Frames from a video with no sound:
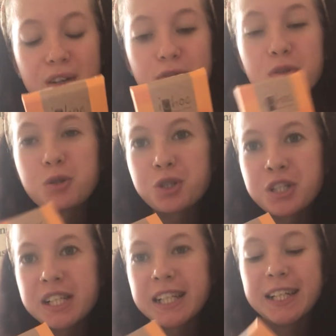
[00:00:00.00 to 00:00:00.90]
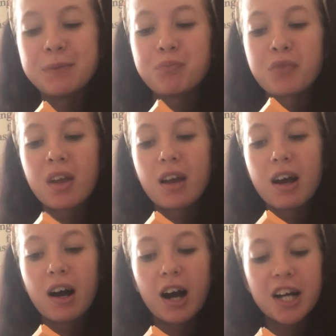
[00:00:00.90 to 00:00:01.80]
unfortunately.
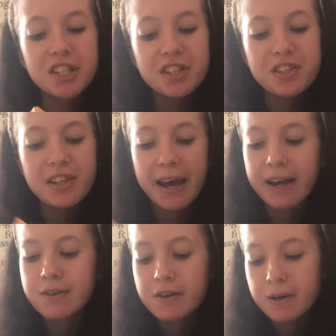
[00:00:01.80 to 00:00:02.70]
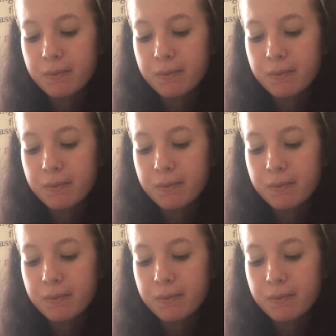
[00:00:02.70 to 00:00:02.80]
I just think